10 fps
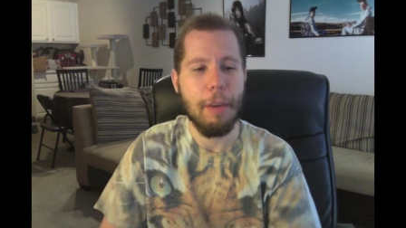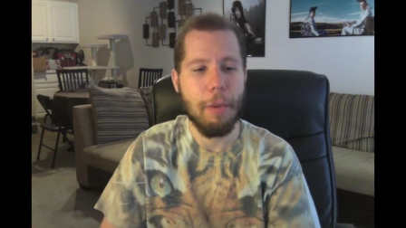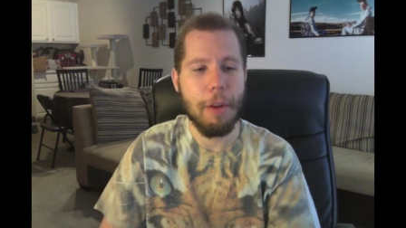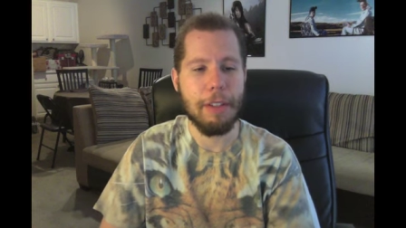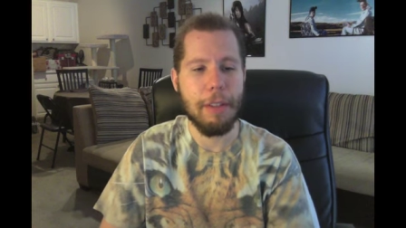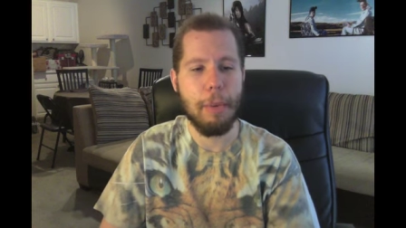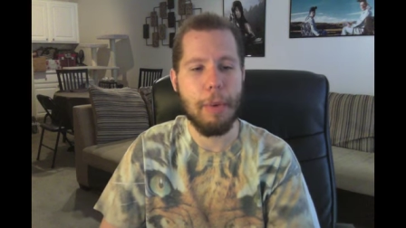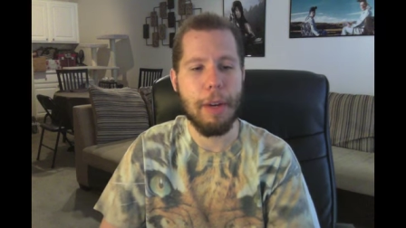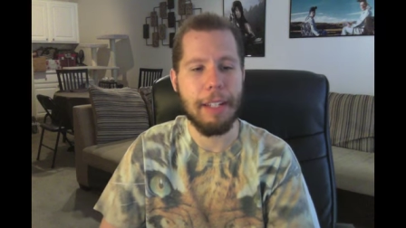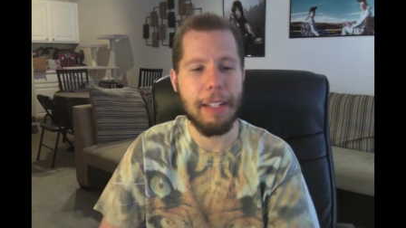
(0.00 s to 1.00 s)
What's the
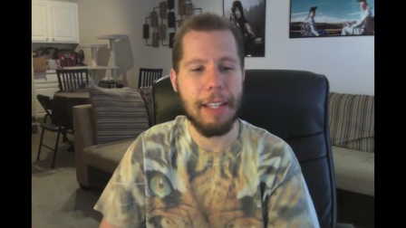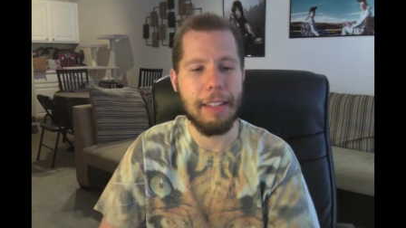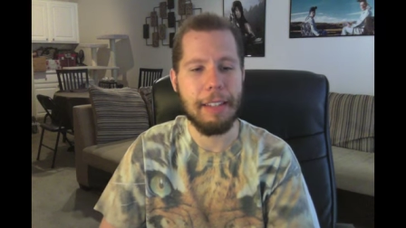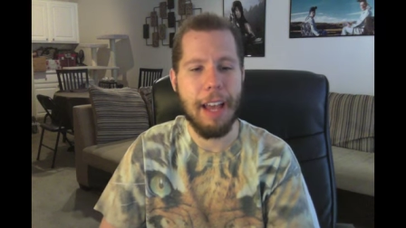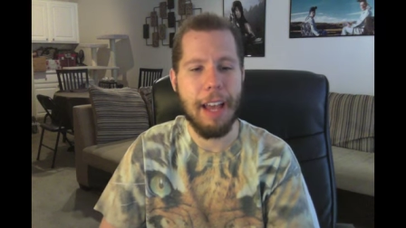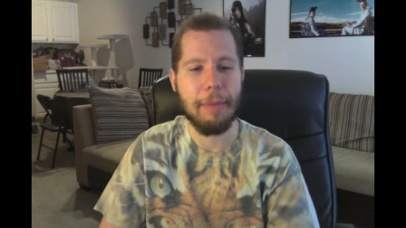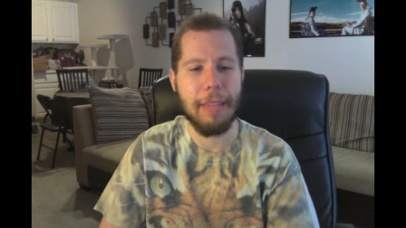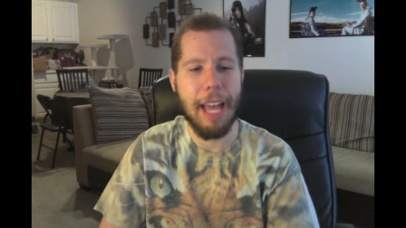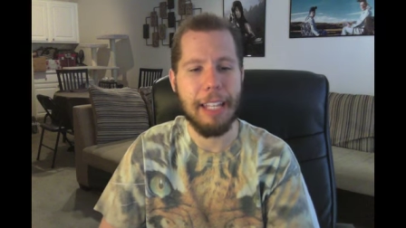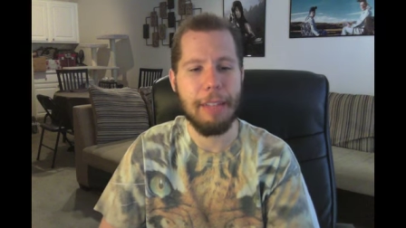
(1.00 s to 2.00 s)
point? Is it time
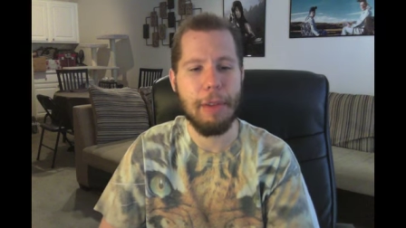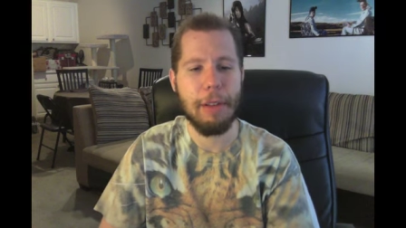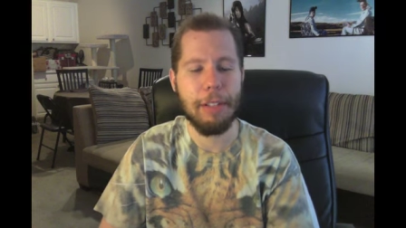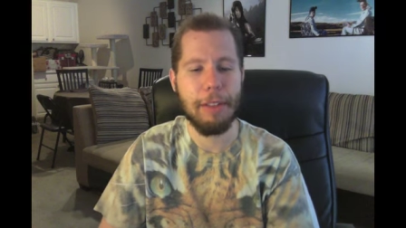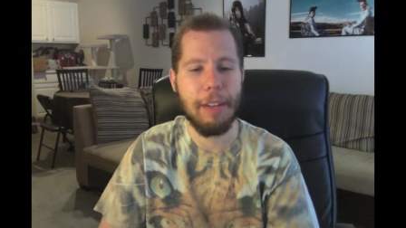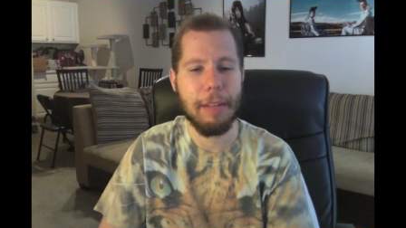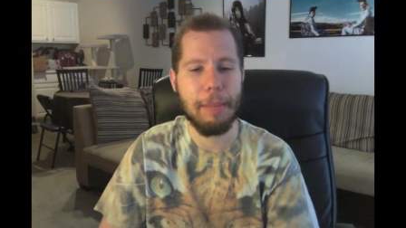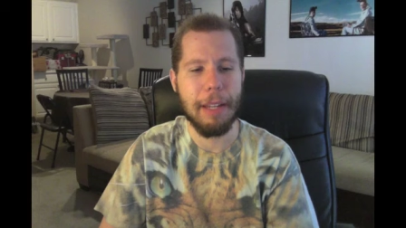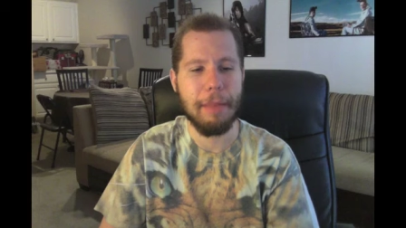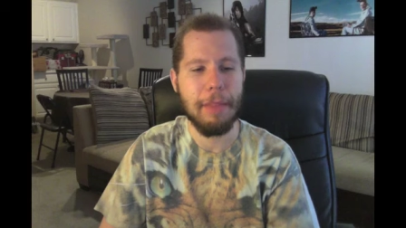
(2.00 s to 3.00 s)
Daddy reeled her in a
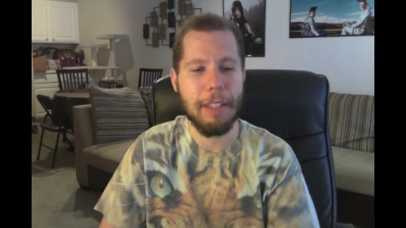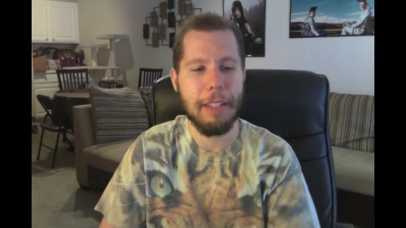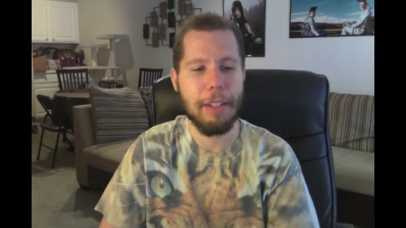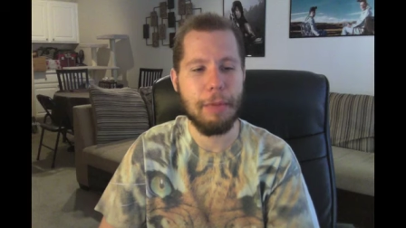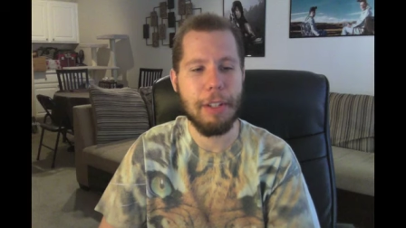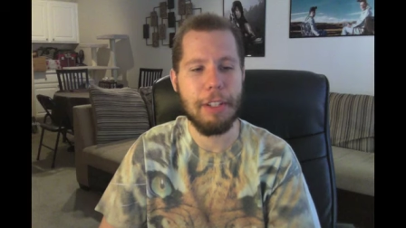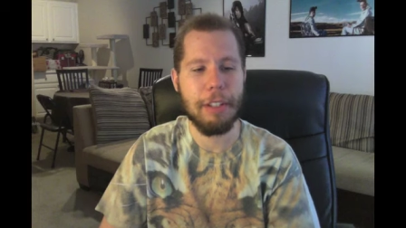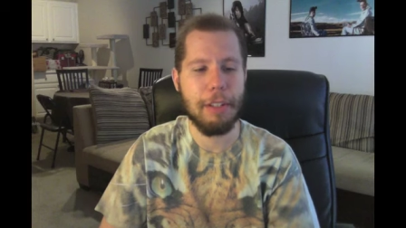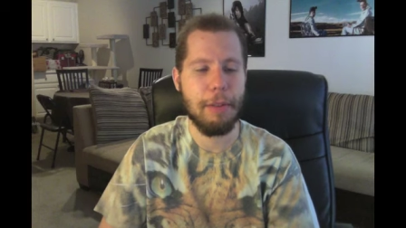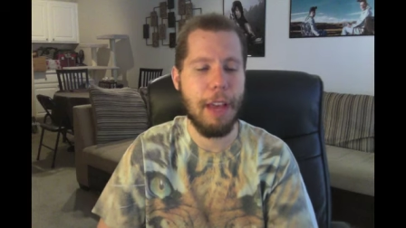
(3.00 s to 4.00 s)
bit? This is
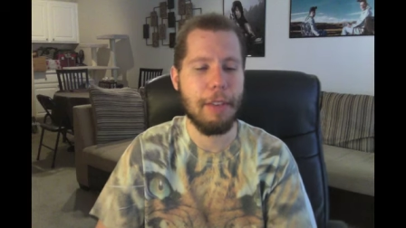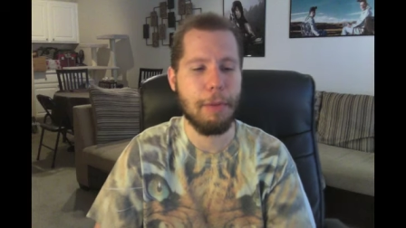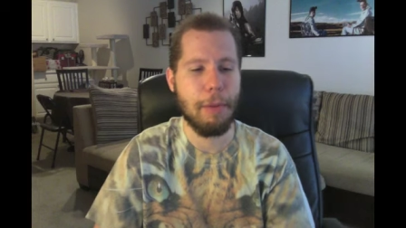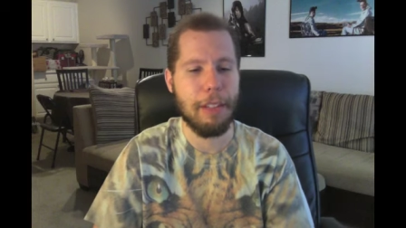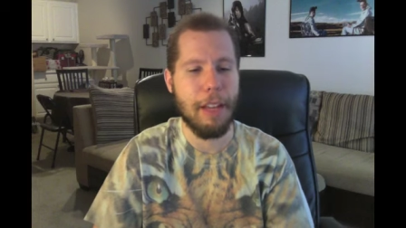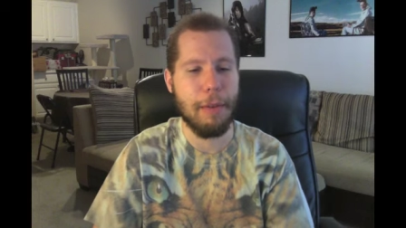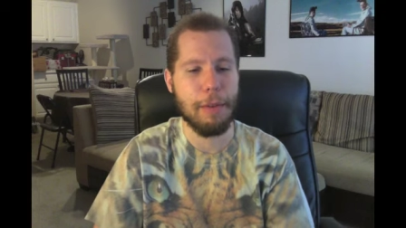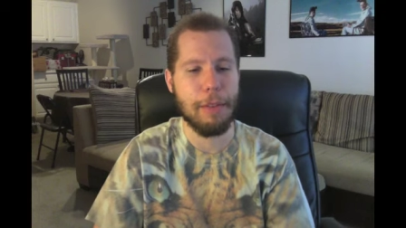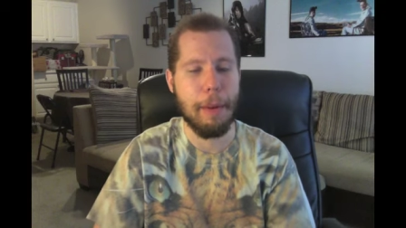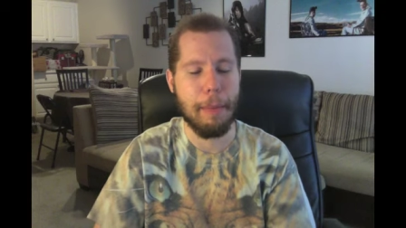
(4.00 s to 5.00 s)
reaching 2001
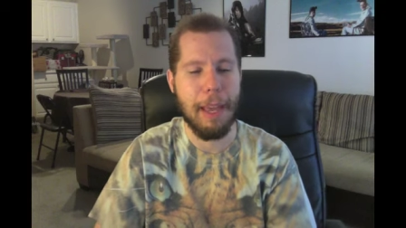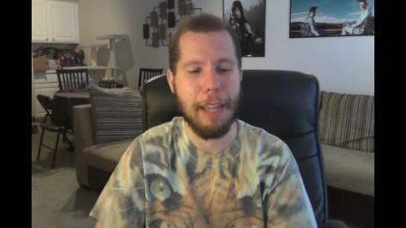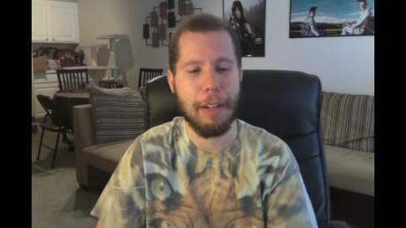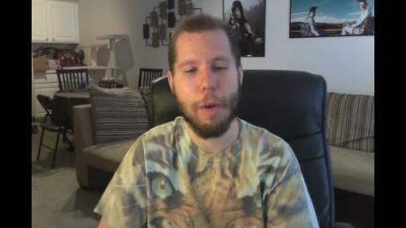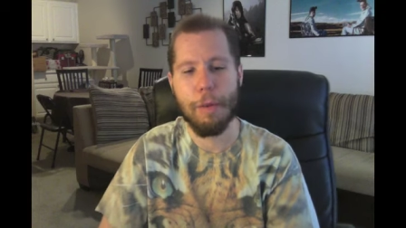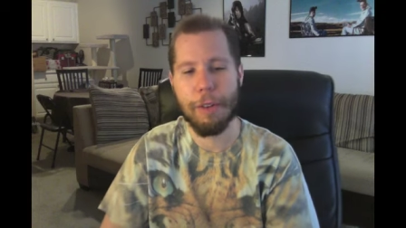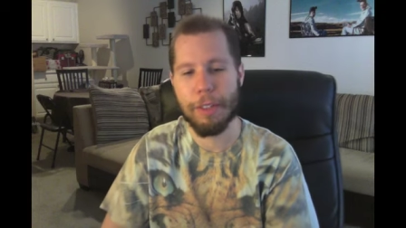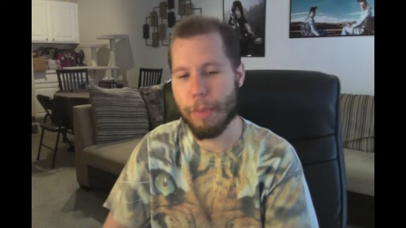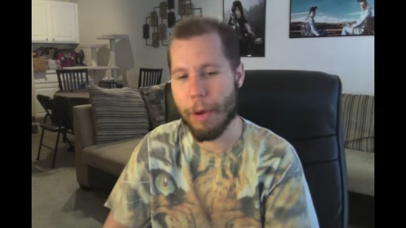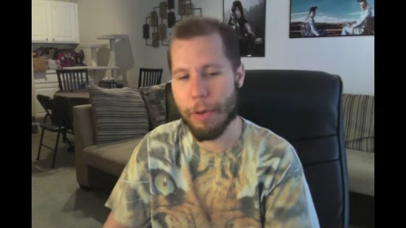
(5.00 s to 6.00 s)
levels of McMahon
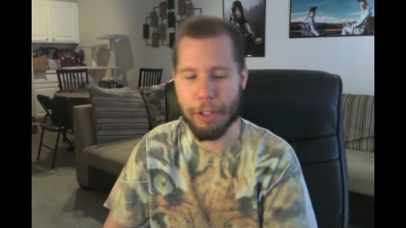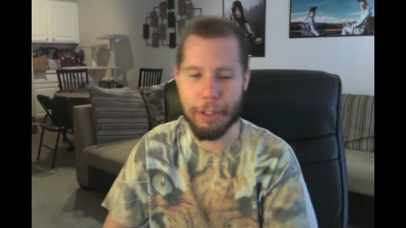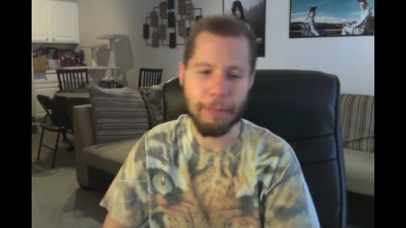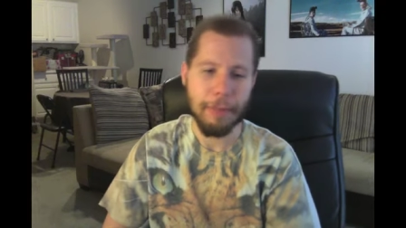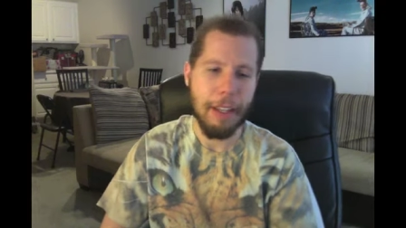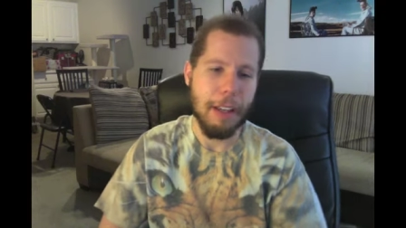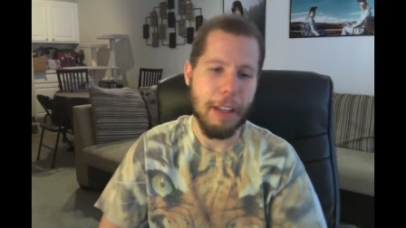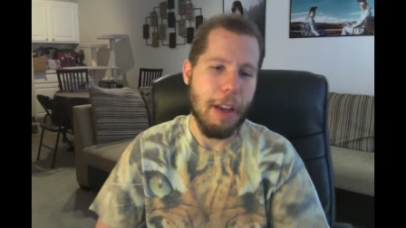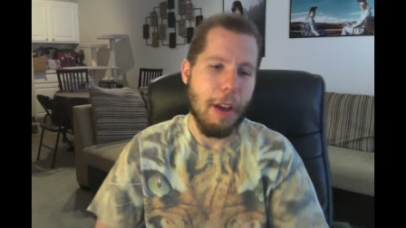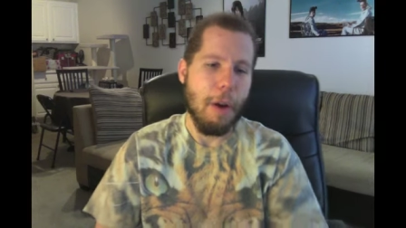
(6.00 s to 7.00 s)
overexposure.
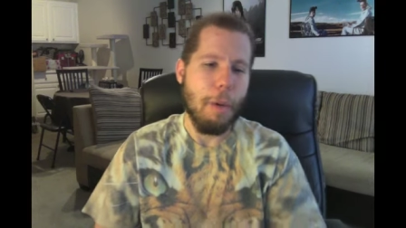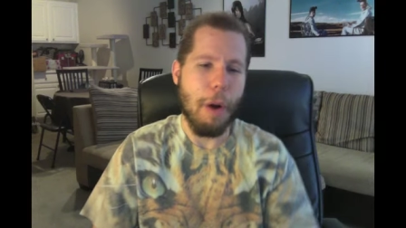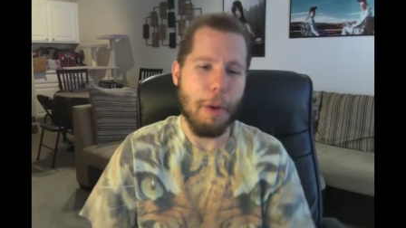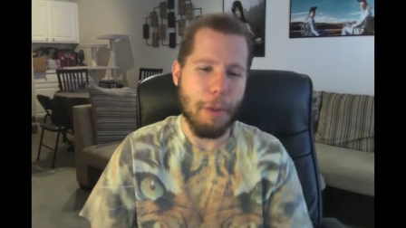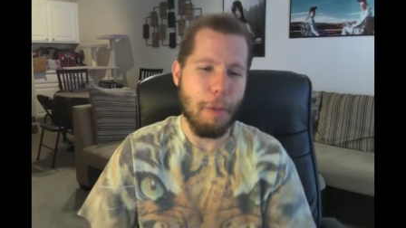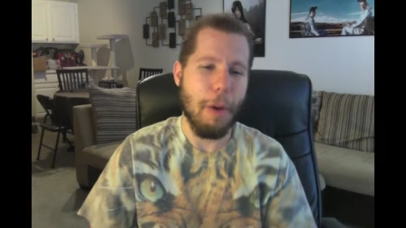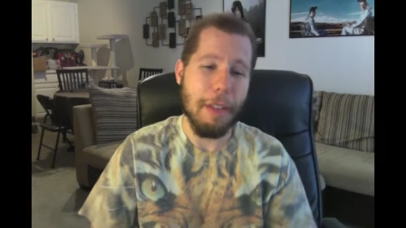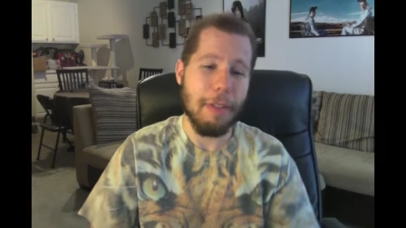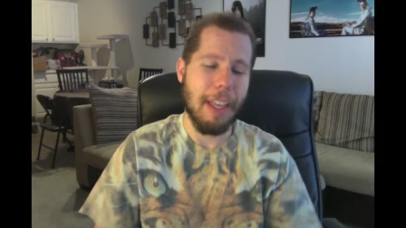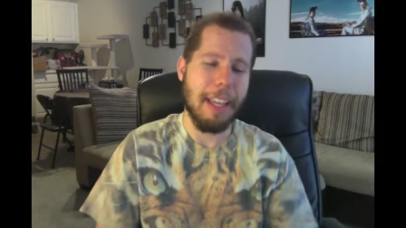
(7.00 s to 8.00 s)
Well, the
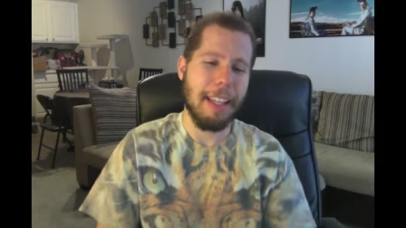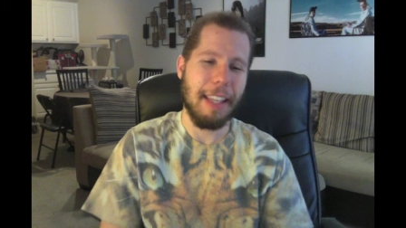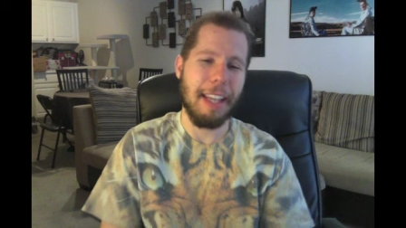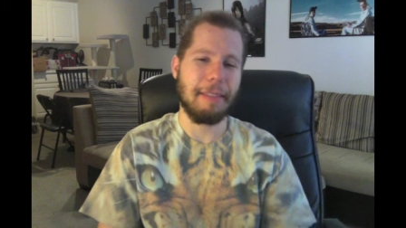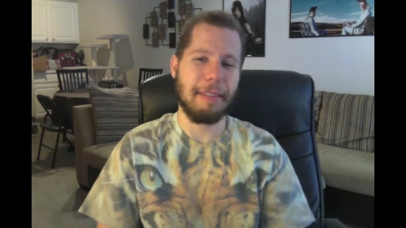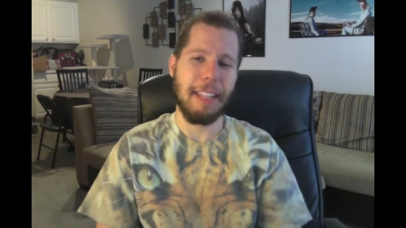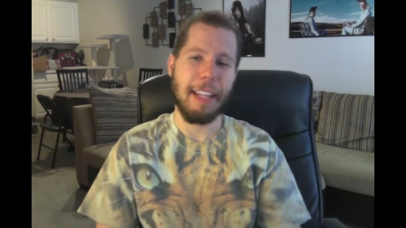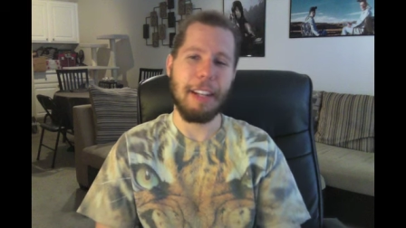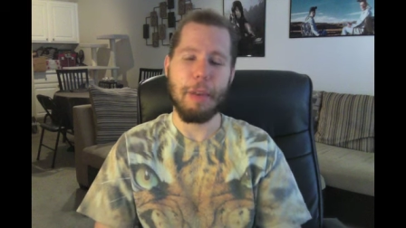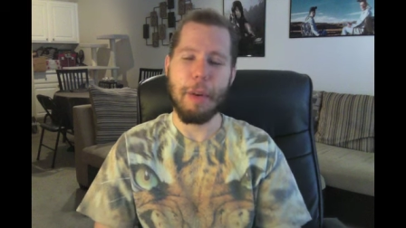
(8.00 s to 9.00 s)
one thing that
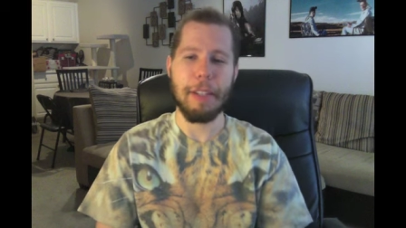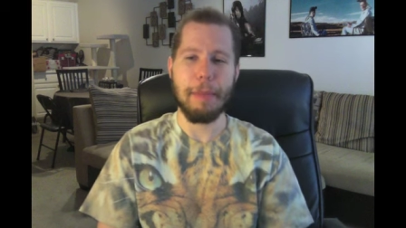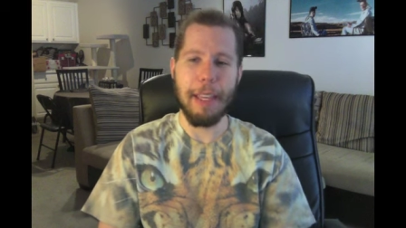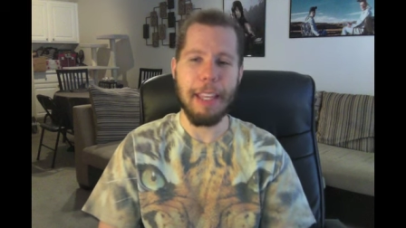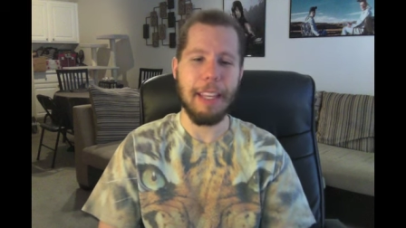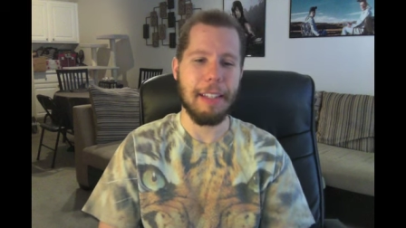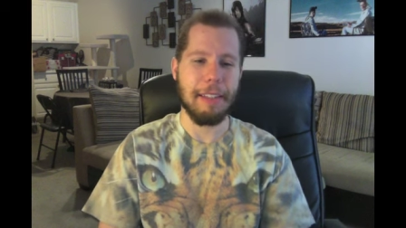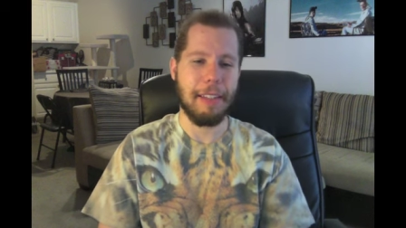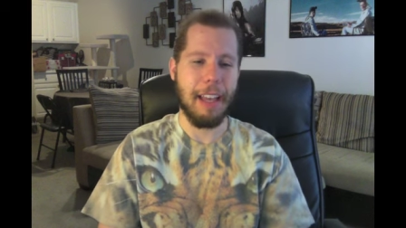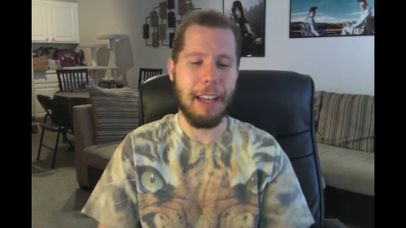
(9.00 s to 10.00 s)
that annoys me
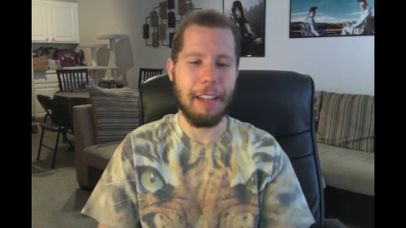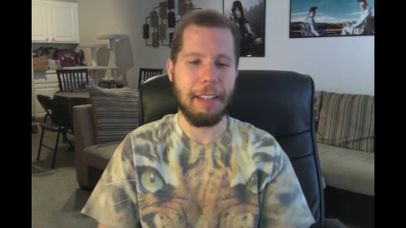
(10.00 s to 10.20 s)
is, uh,